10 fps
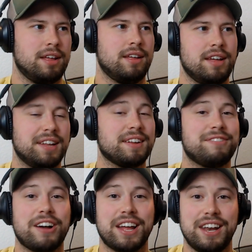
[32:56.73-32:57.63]
He's a
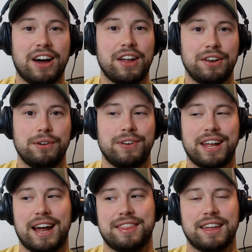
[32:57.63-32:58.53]
fucking nut, dude,
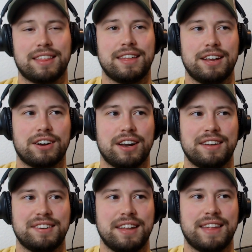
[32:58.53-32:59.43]
and I think that you're going to
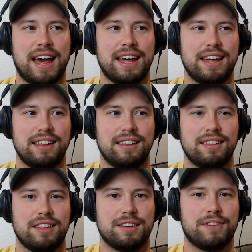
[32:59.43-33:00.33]
see that in
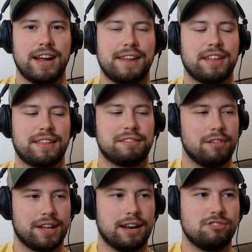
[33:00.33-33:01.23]
this fight. I think that's
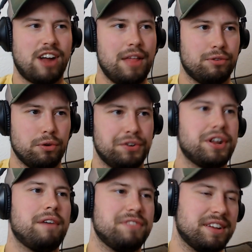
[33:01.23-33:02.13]
really going to shine through, the
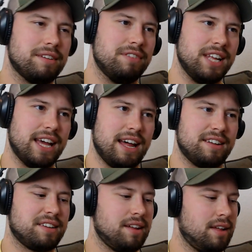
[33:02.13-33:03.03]
toughness of Diaz.